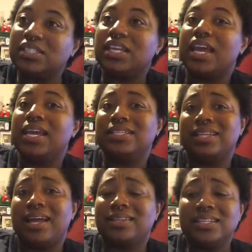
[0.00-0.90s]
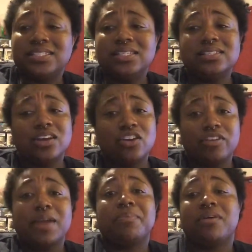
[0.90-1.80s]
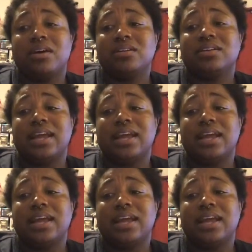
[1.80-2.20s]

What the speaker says: say is that this is a great product.